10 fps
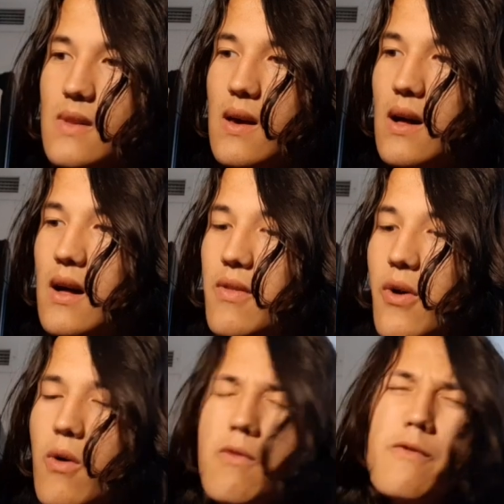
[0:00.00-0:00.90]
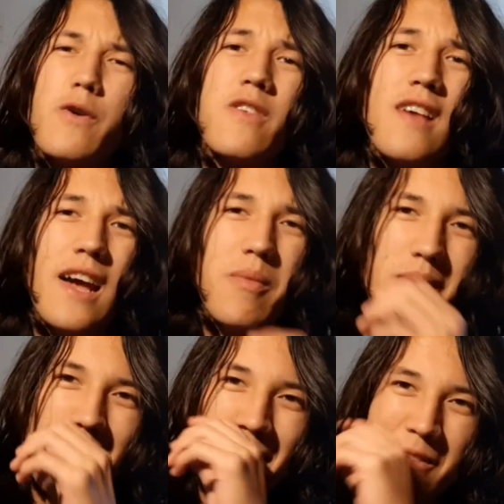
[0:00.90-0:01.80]
The whole first side
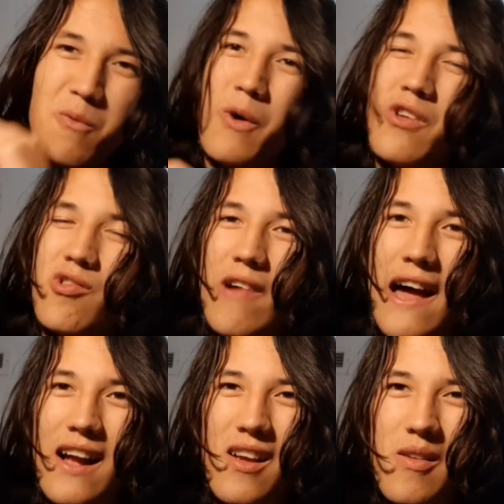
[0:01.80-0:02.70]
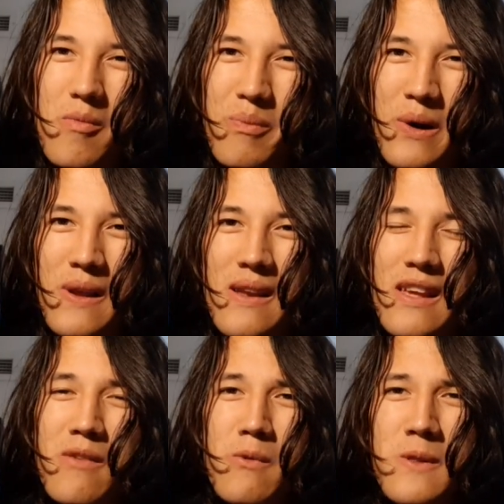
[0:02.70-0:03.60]
plays as one track, but
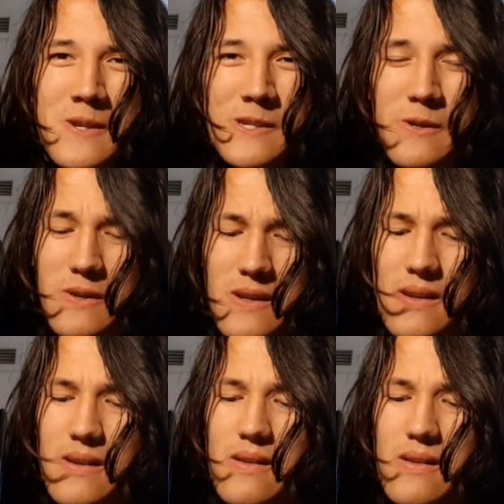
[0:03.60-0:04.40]
it really shouldn't.